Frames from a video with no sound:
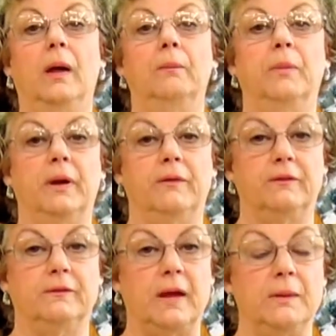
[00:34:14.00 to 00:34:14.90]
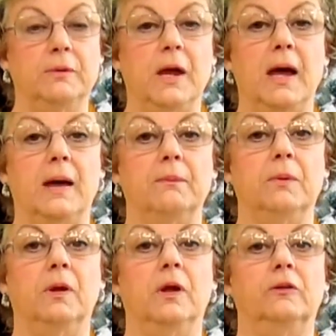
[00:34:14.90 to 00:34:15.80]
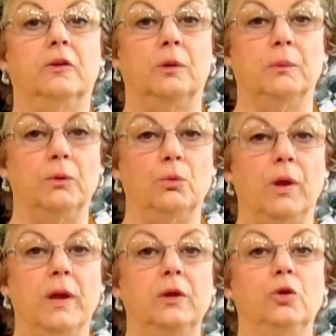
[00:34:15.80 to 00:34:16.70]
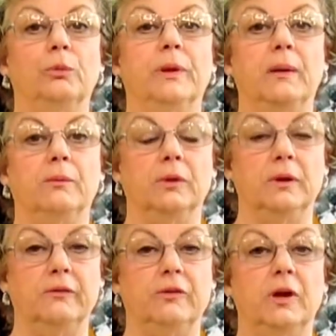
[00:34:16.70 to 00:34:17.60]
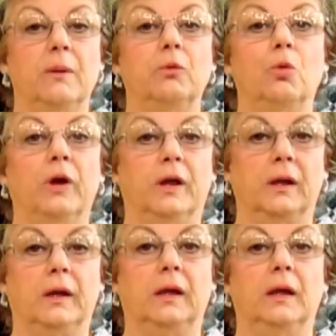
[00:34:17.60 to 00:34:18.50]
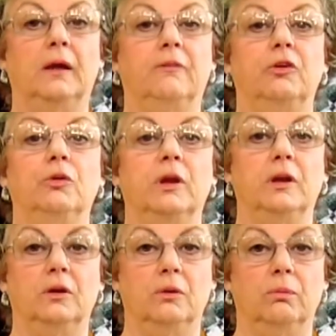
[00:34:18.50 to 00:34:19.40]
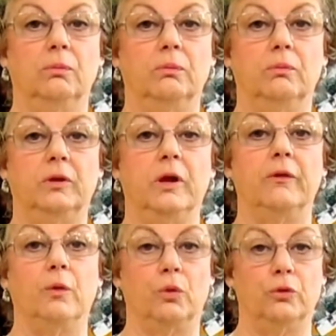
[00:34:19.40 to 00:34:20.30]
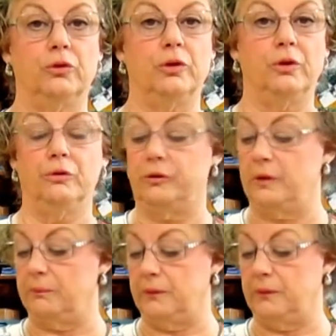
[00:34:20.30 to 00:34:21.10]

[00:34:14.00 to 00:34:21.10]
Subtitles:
but at the same time, it's going to be ready. You'll be able to lift it up quickly if you need to tell the horse to do so.